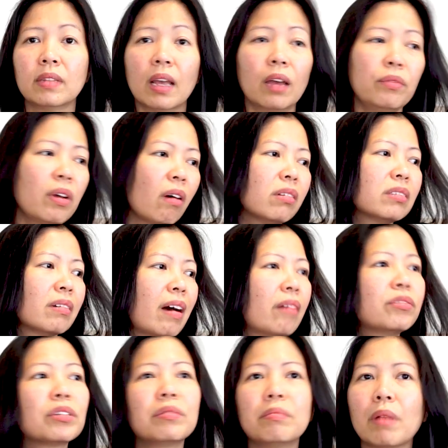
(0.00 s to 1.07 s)
And we also
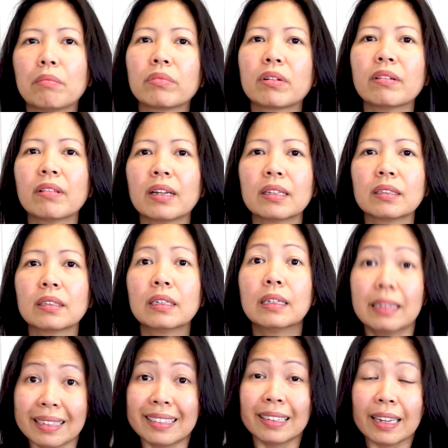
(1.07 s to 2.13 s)
have to remember that
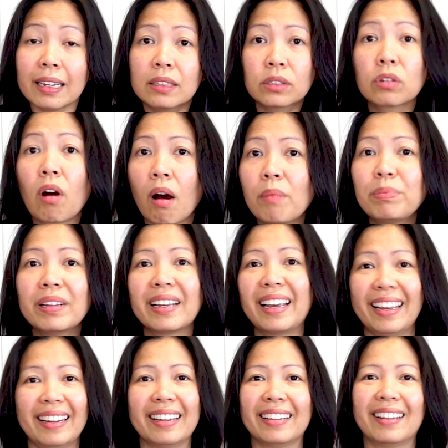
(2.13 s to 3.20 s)
it's
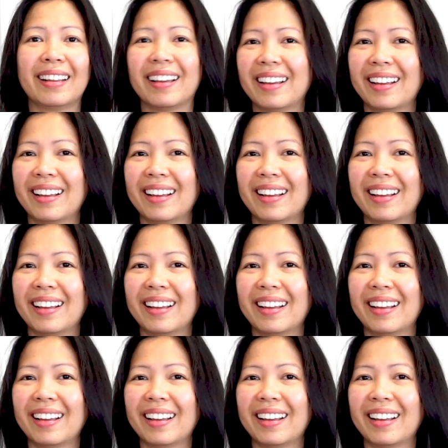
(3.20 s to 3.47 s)
complicated.